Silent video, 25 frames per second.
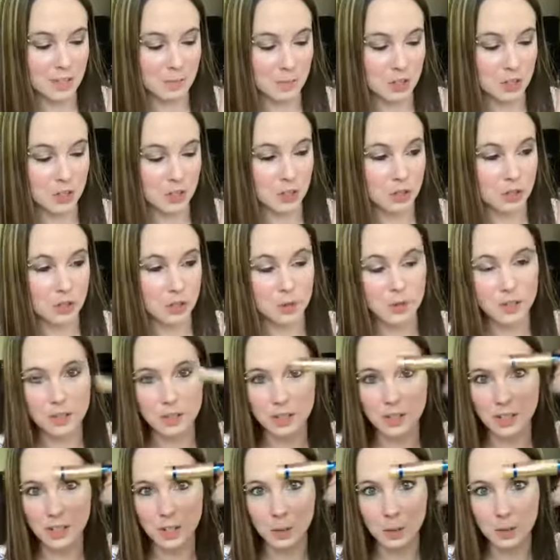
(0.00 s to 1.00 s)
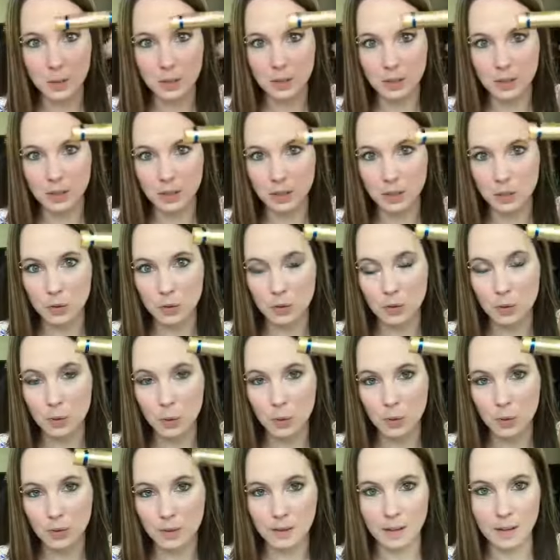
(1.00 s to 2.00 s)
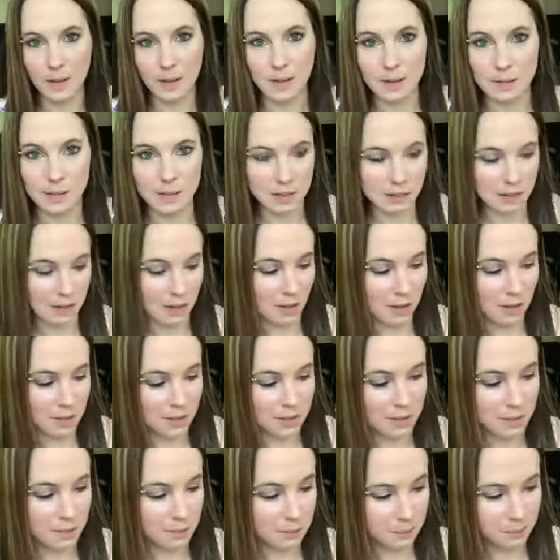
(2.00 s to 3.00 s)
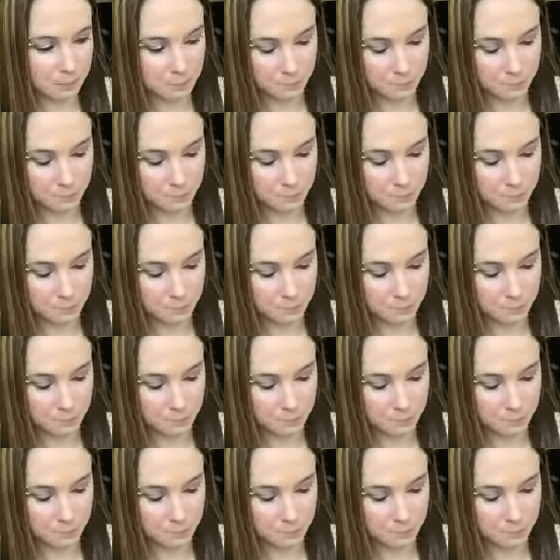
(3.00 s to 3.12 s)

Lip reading: I'm going to show you what it looks like with the new Golden Iris gloss.